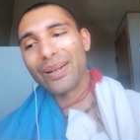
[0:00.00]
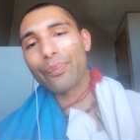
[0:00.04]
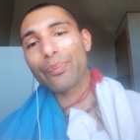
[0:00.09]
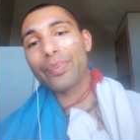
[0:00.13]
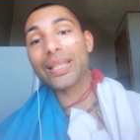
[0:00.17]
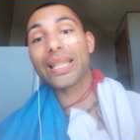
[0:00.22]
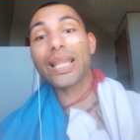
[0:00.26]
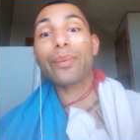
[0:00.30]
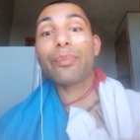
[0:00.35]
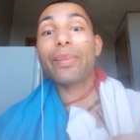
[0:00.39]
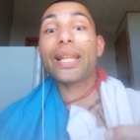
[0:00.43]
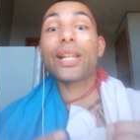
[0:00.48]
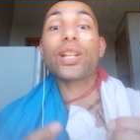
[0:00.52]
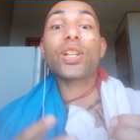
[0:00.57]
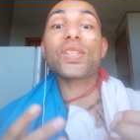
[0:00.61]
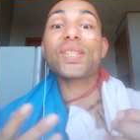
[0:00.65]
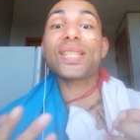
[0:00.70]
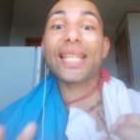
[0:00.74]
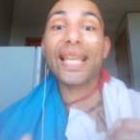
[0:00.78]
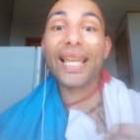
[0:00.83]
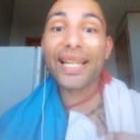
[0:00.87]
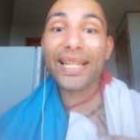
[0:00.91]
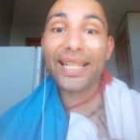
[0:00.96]
but they may not
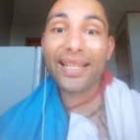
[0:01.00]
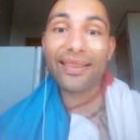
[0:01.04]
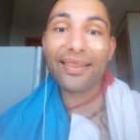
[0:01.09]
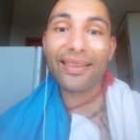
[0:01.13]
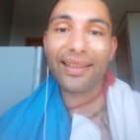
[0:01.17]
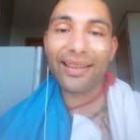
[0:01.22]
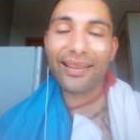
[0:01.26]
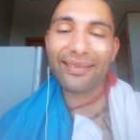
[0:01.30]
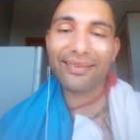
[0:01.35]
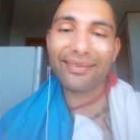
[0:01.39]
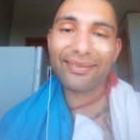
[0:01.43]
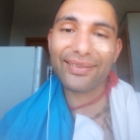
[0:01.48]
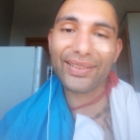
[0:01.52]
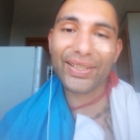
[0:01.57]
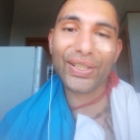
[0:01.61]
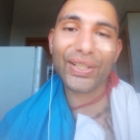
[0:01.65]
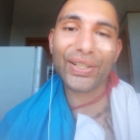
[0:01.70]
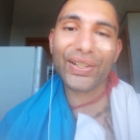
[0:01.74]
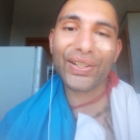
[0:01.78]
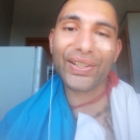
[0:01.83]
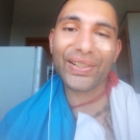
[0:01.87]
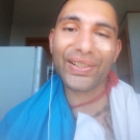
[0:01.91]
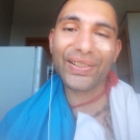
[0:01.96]
say anything, you
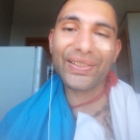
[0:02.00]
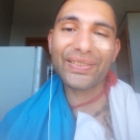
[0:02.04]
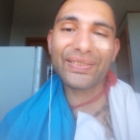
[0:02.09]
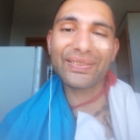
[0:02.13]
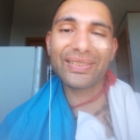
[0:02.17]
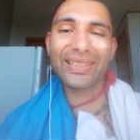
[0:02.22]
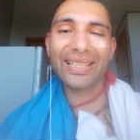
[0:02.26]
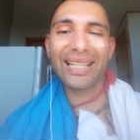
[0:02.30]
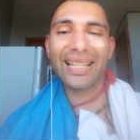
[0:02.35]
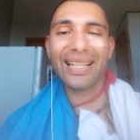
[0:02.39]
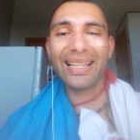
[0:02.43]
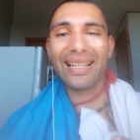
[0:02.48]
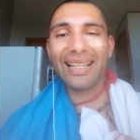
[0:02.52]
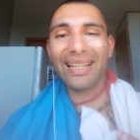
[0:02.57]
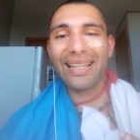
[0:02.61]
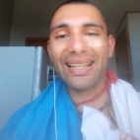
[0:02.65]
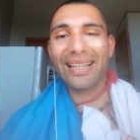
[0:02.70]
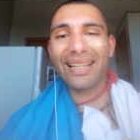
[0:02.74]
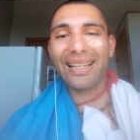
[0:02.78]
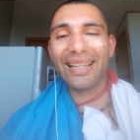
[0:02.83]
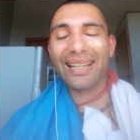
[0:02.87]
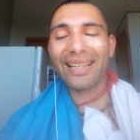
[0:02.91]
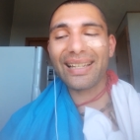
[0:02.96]
know.
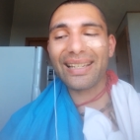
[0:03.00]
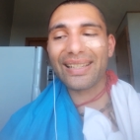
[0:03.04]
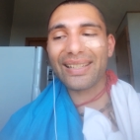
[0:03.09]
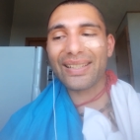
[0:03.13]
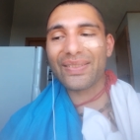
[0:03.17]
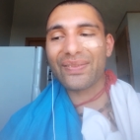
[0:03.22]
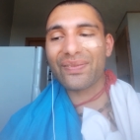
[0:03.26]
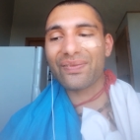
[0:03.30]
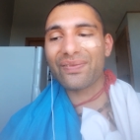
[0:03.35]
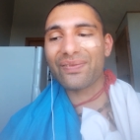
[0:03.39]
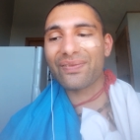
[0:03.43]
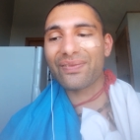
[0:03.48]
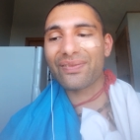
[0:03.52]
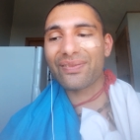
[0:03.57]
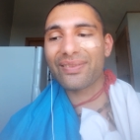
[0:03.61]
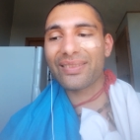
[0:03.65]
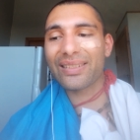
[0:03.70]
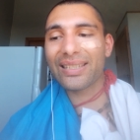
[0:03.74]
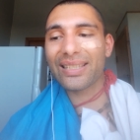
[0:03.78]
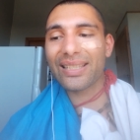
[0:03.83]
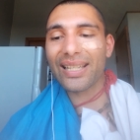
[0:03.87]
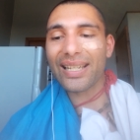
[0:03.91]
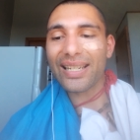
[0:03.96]
Um,
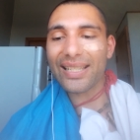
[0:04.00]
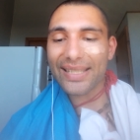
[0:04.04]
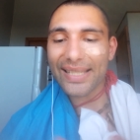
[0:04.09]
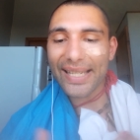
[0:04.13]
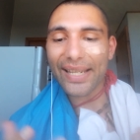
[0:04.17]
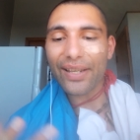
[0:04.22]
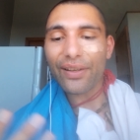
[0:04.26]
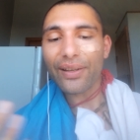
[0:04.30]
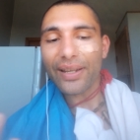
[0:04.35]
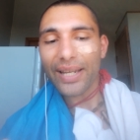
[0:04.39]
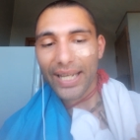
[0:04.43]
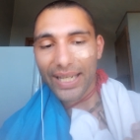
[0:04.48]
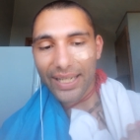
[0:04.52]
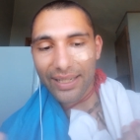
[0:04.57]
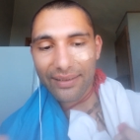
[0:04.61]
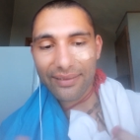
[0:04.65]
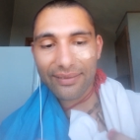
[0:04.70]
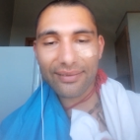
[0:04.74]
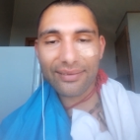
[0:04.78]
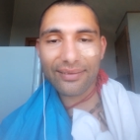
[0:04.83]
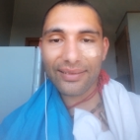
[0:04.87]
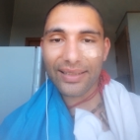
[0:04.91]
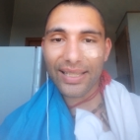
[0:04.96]
and it's like okay,
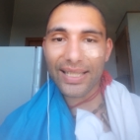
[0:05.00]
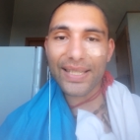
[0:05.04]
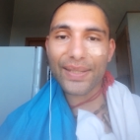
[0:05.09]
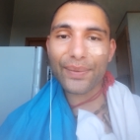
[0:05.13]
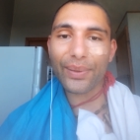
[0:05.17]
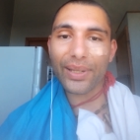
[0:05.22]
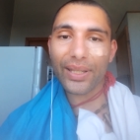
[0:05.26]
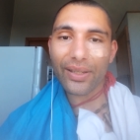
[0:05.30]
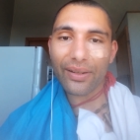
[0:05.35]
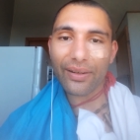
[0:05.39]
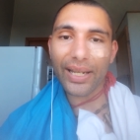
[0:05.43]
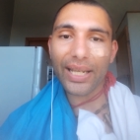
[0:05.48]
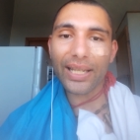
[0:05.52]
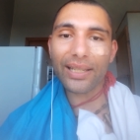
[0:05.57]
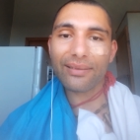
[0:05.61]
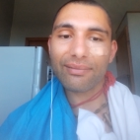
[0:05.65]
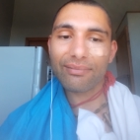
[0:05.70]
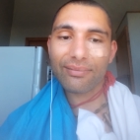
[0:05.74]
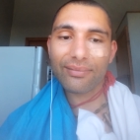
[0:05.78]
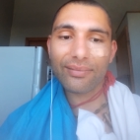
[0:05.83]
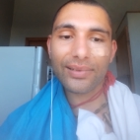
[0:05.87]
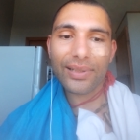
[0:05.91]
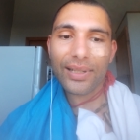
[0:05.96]
that's where they're at,
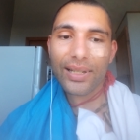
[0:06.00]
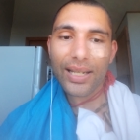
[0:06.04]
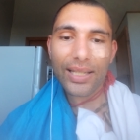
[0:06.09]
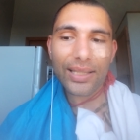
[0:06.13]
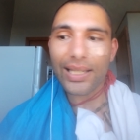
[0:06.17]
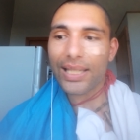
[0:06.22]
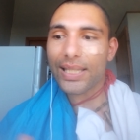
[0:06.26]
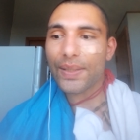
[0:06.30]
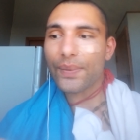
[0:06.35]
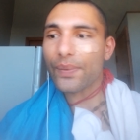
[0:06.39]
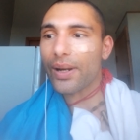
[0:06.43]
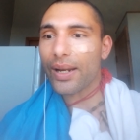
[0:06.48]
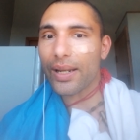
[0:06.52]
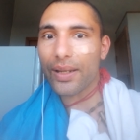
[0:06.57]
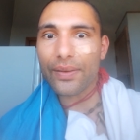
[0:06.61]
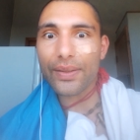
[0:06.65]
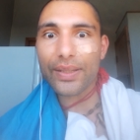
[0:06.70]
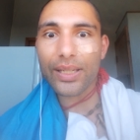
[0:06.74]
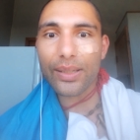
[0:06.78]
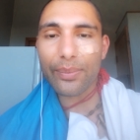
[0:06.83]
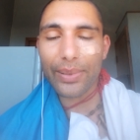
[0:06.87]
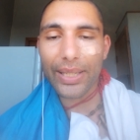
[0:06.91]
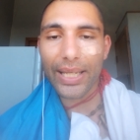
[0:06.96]
and that's where I used
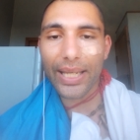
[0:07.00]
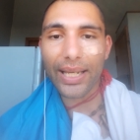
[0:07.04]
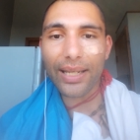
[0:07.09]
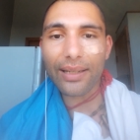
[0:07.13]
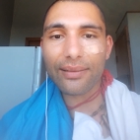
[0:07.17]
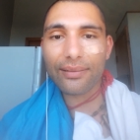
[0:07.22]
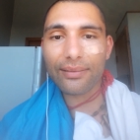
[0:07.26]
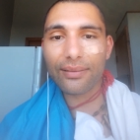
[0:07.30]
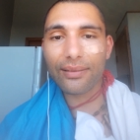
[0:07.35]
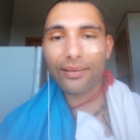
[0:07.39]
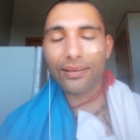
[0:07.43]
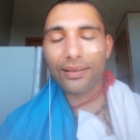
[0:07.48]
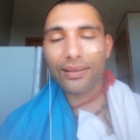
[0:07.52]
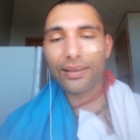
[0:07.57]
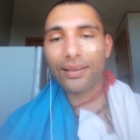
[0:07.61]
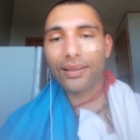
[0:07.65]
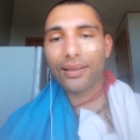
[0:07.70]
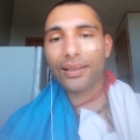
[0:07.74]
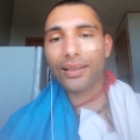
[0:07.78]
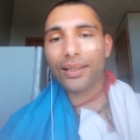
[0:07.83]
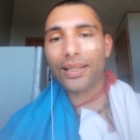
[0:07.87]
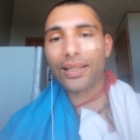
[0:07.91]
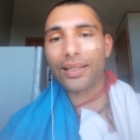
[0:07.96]
to be at,
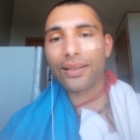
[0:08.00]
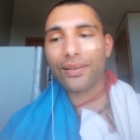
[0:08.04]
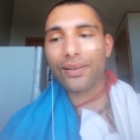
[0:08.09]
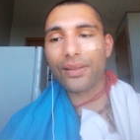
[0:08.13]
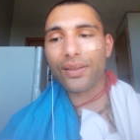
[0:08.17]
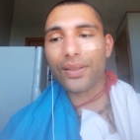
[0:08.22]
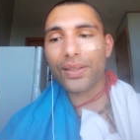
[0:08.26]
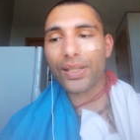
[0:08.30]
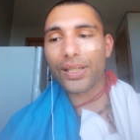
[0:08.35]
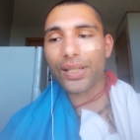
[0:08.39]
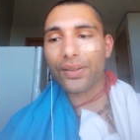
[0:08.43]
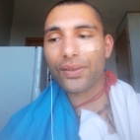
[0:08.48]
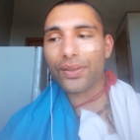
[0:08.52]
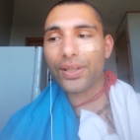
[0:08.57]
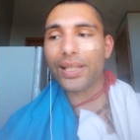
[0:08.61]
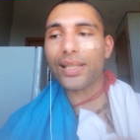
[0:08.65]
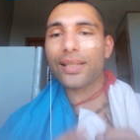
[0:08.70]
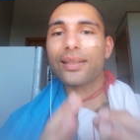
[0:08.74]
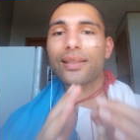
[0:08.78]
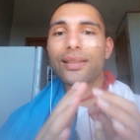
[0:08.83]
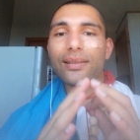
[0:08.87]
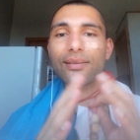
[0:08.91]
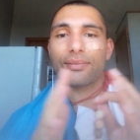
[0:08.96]
and so you
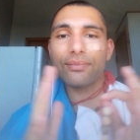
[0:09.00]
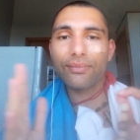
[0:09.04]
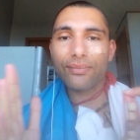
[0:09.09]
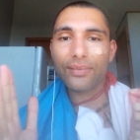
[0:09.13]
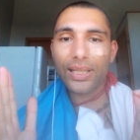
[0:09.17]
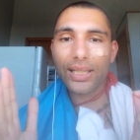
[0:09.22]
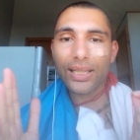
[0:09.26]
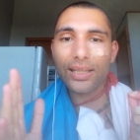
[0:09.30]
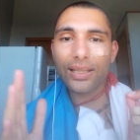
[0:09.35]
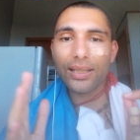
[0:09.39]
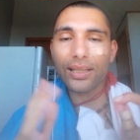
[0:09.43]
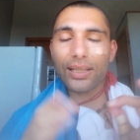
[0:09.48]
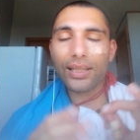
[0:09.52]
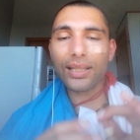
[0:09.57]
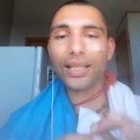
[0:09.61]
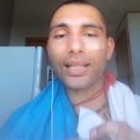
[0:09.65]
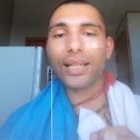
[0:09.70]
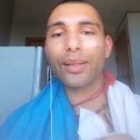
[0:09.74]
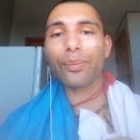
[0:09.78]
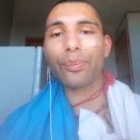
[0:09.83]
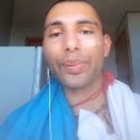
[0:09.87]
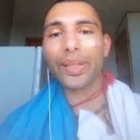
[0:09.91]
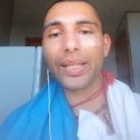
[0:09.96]
just let
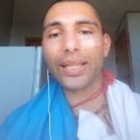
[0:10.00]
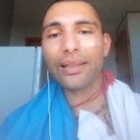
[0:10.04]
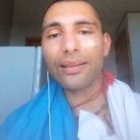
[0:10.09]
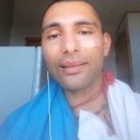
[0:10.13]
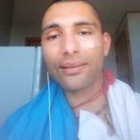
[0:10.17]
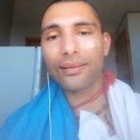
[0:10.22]
it be